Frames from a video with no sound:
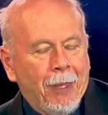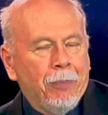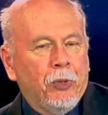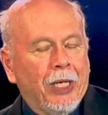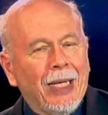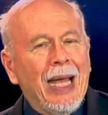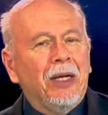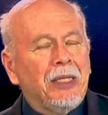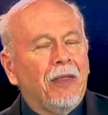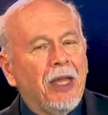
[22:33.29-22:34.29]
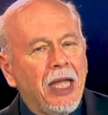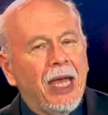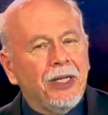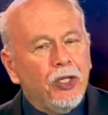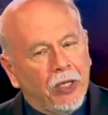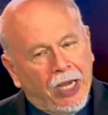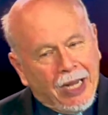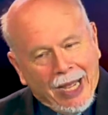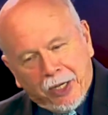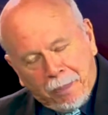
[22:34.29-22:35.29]
When you got down to the end, you
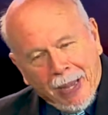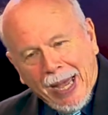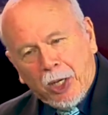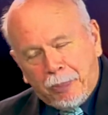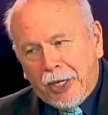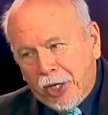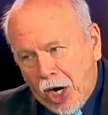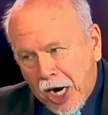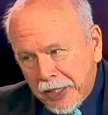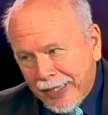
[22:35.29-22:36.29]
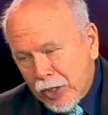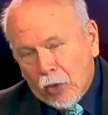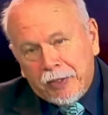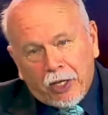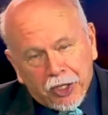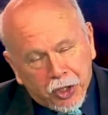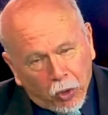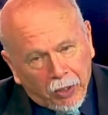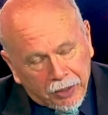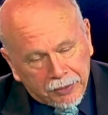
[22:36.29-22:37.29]
kind of had to paddle pretty hard to get over to the
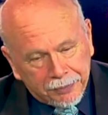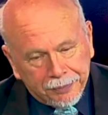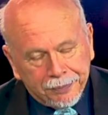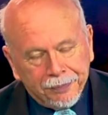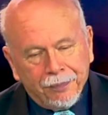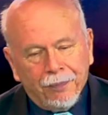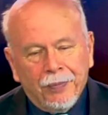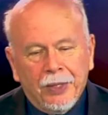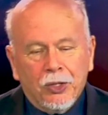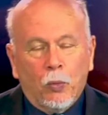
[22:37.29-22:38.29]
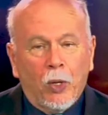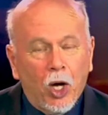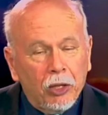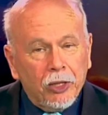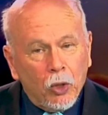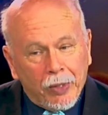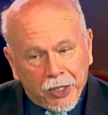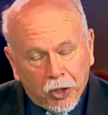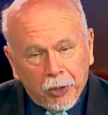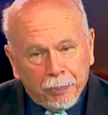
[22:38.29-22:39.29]
shore. So we all knew at
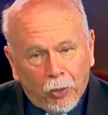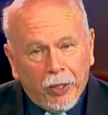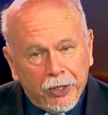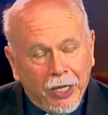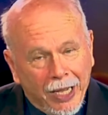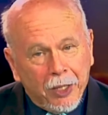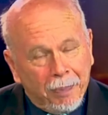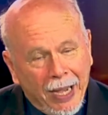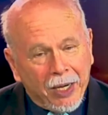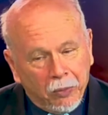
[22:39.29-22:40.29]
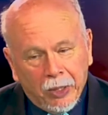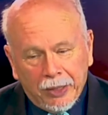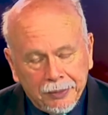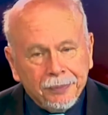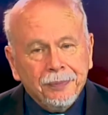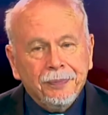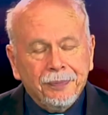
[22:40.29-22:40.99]
a certain point you had to paddle. Well,